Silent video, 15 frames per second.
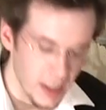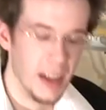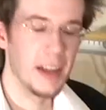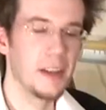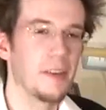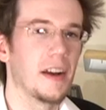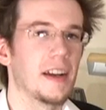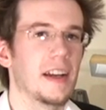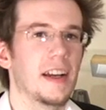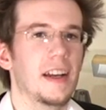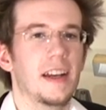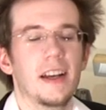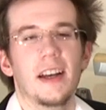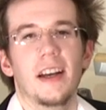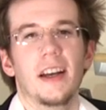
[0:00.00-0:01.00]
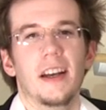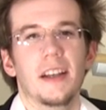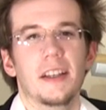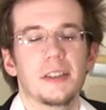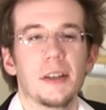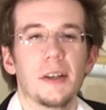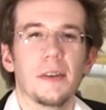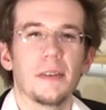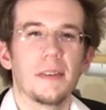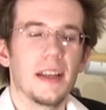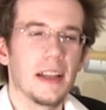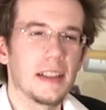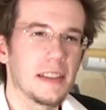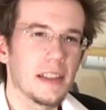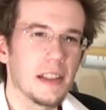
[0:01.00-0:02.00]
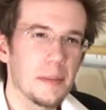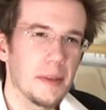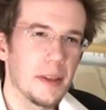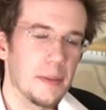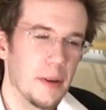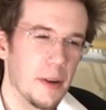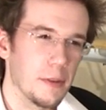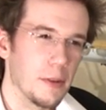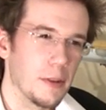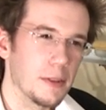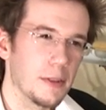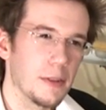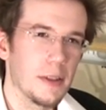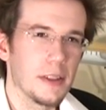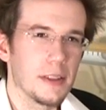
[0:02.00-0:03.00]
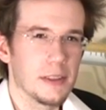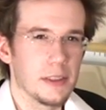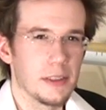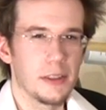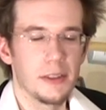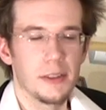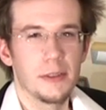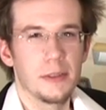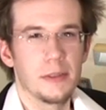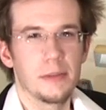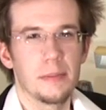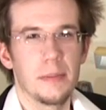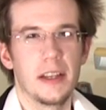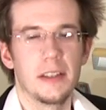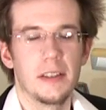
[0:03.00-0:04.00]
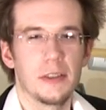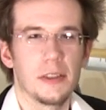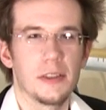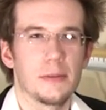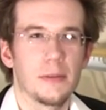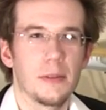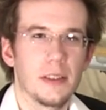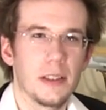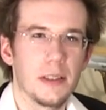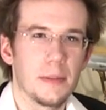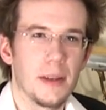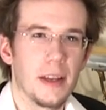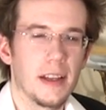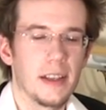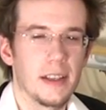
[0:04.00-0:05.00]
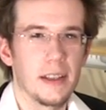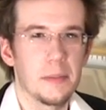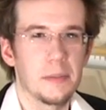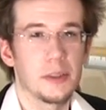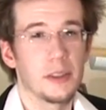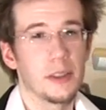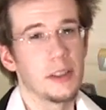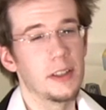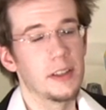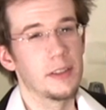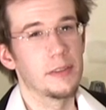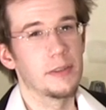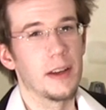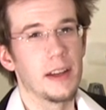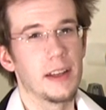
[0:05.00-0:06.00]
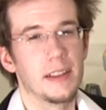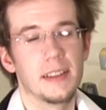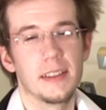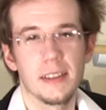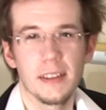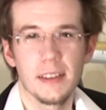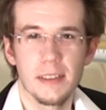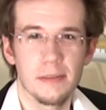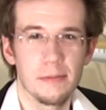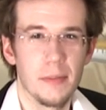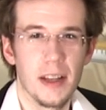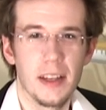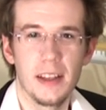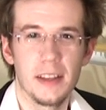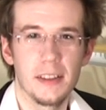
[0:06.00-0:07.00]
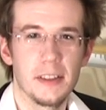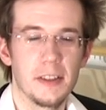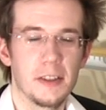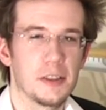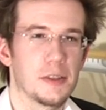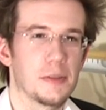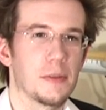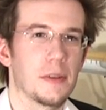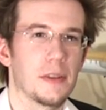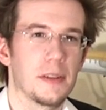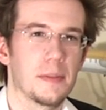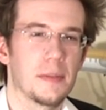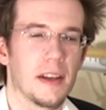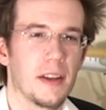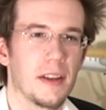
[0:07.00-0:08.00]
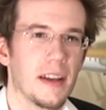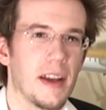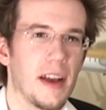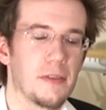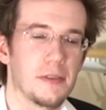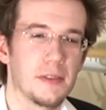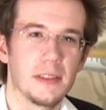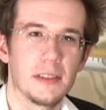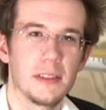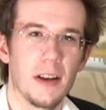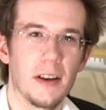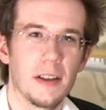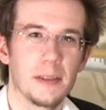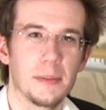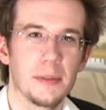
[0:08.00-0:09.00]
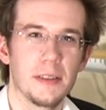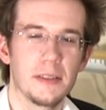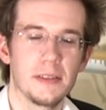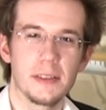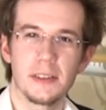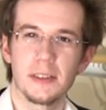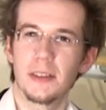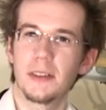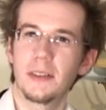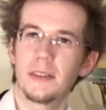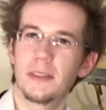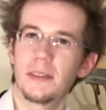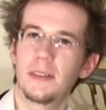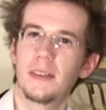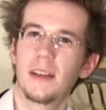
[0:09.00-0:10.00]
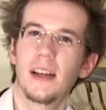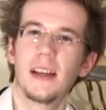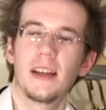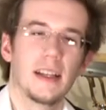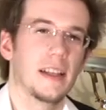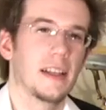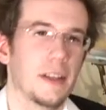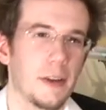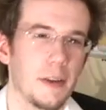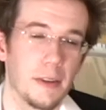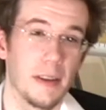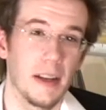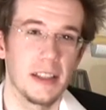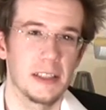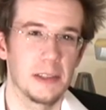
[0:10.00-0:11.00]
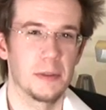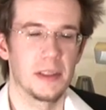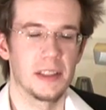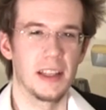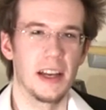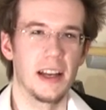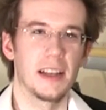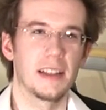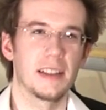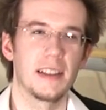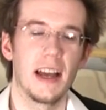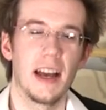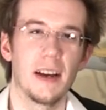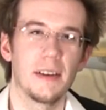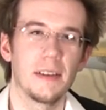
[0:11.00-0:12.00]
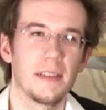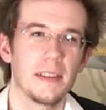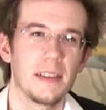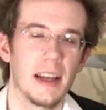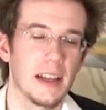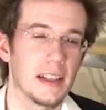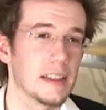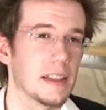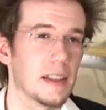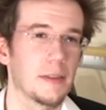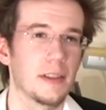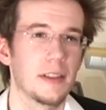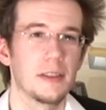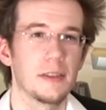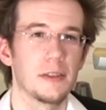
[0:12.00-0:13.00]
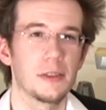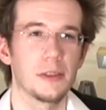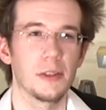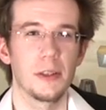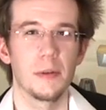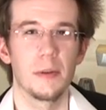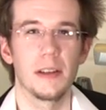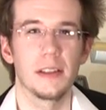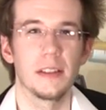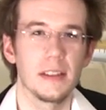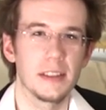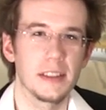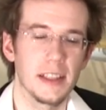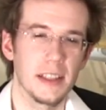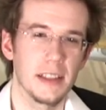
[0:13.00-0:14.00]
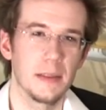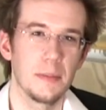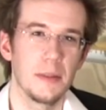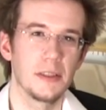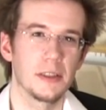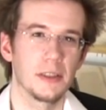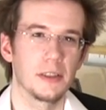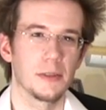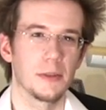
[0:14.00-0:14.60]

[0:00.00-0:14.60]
Anyway, so that's a little bit about rolled chords, the two main uses for them, and I'm sure you could find many other uses for them that I haven't talked about, so go crazy with that. Now, next thing I'm going to do is show you what it looks like in the music